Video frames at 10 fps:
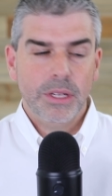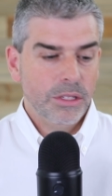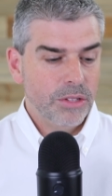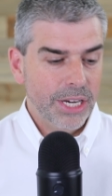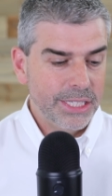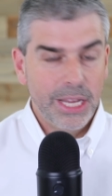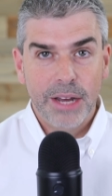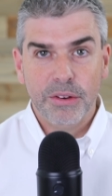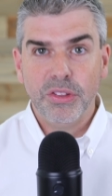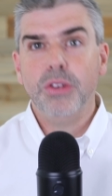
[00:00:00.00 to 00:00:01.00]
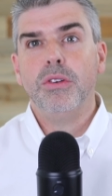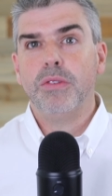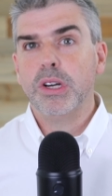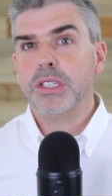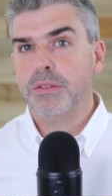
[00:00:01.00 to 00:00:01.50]
So let's say out of the
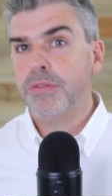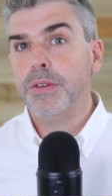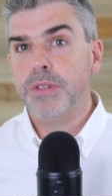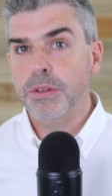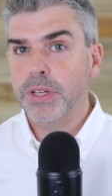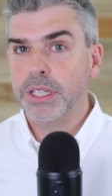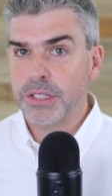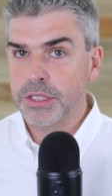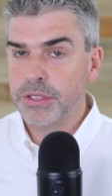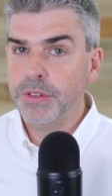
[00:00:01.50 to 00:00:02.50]
universe of 50 filters,